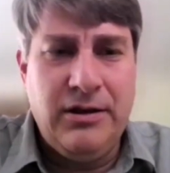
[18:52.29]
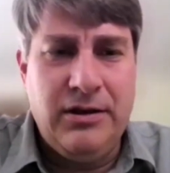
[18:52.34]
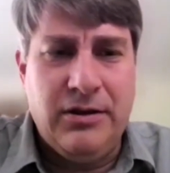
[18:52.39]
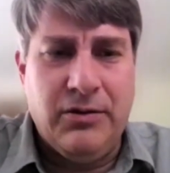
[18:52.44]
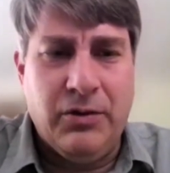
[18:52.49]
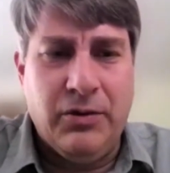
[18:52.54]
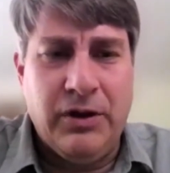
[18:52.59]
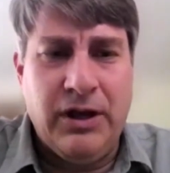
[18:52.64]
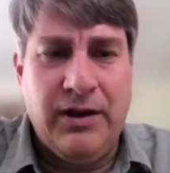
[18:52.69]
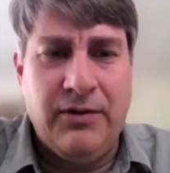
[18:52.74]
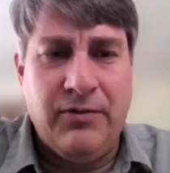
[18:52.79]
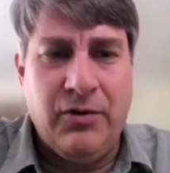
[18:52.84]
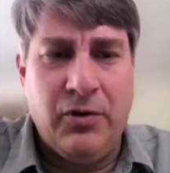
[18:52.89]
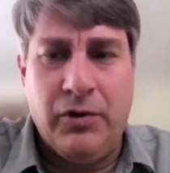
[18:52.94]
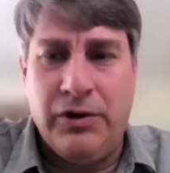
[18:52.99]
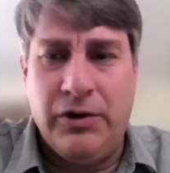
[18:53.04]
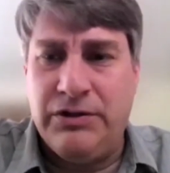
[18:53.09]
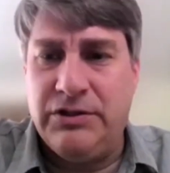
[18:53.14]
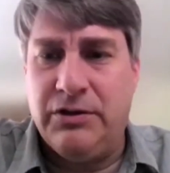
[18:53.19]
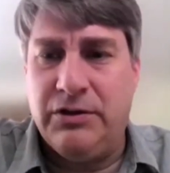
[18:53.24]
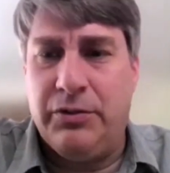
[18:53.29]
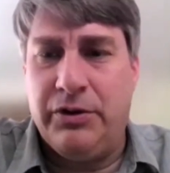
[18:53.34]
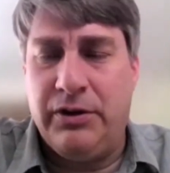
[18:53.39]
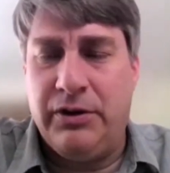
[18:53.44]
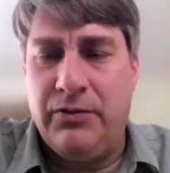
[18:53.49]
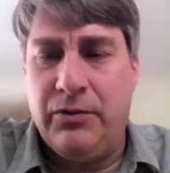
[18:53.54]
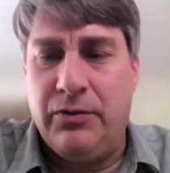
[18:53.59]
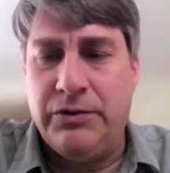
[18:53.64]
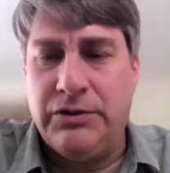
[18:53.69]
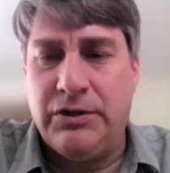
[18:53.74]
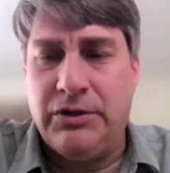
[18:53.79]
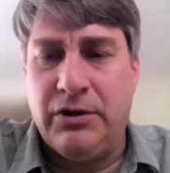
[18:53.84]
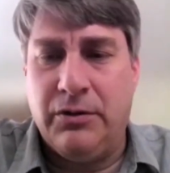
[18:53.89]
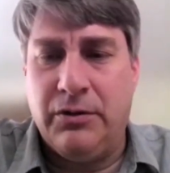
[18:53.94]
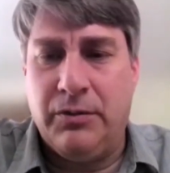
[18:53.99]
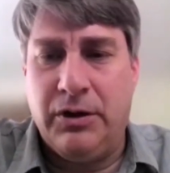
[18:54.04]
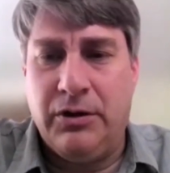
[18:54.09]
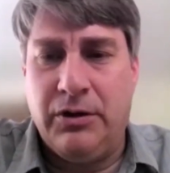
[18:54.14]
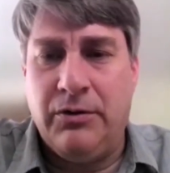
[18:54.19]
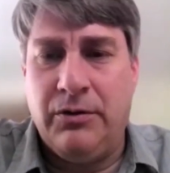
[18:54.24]
We had every reason to believe it was going to
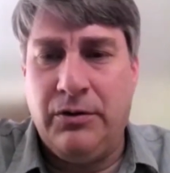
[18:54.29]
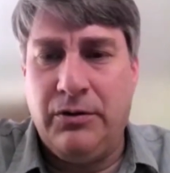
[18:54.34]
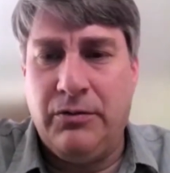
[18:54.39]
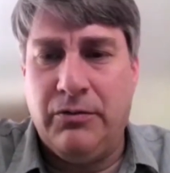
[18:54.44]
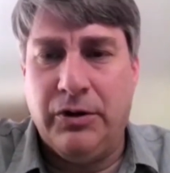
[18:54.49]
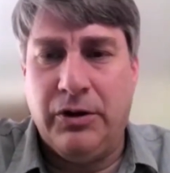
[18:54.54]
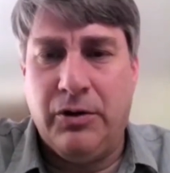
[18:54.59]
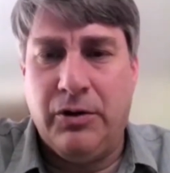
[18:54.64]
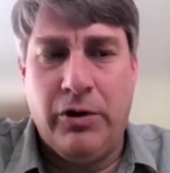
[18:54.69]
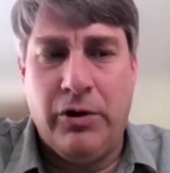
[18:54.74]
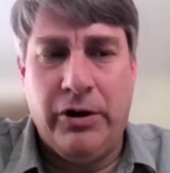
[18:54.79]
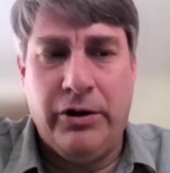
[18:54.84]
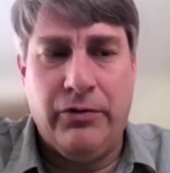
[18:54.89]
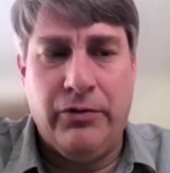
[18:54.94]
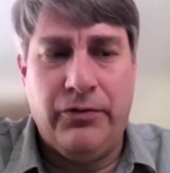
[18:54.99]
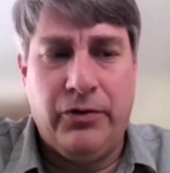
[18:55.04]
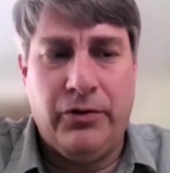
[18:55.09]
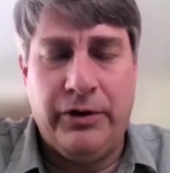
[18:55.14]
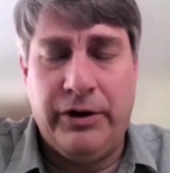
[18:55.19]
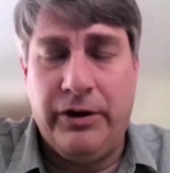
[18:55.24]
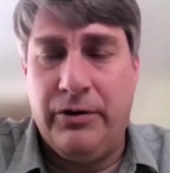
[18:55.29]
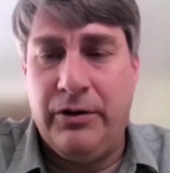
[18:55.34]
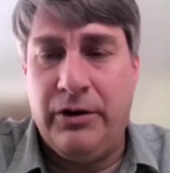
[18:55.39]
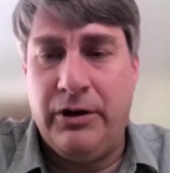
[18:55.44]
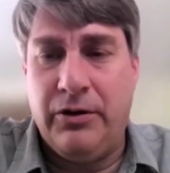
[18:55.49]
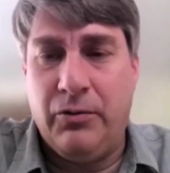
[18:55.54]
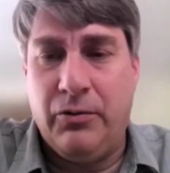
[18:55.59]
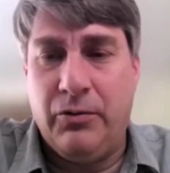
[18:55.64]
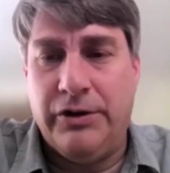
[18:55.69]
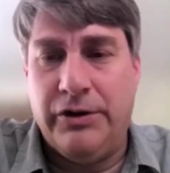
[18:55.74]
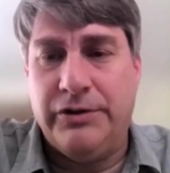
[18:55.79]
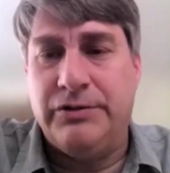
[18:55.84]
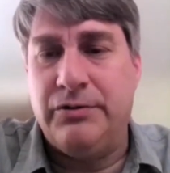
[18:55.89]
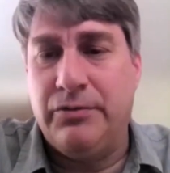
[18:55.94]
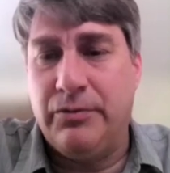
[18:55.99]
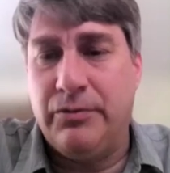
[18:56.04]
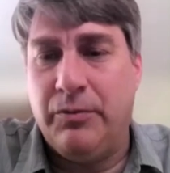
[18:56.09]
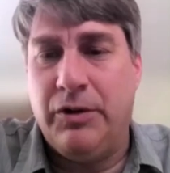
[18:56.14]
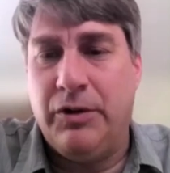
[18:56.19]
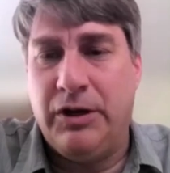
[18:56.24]
be really wonderful. And it was
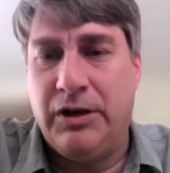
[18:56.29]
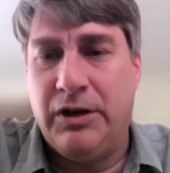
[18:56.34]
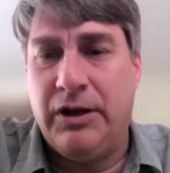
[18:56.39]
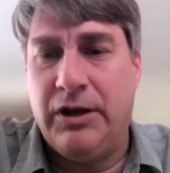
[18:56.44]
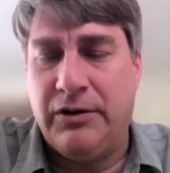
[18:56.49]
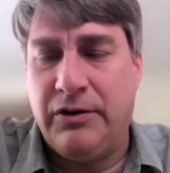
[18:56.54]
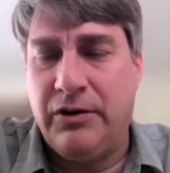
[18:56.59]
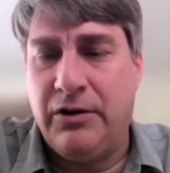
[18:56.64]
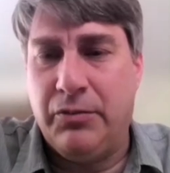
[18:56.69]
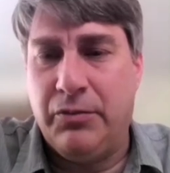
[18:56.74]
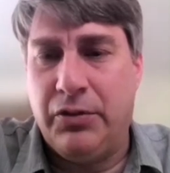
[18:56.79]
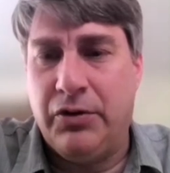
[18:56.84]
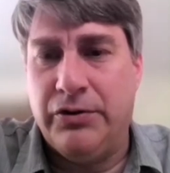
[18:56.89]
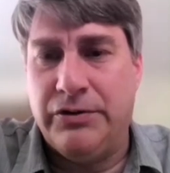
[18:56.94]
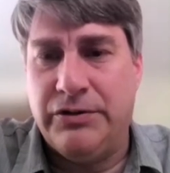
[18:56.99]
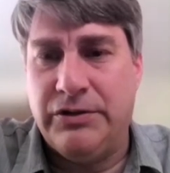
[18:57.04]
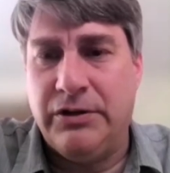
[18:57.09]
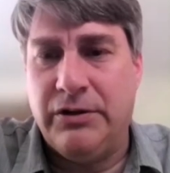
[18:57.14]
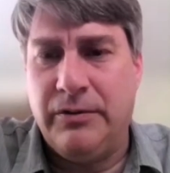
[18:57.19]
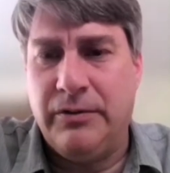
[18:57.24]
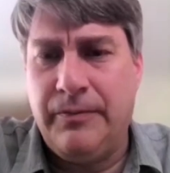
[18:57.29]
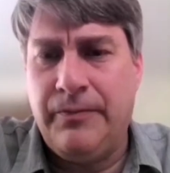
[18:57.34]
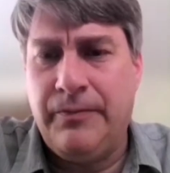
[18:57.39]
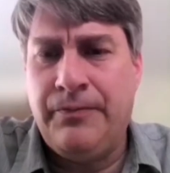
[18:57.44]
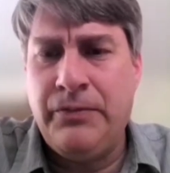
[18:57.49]
when we connected in person.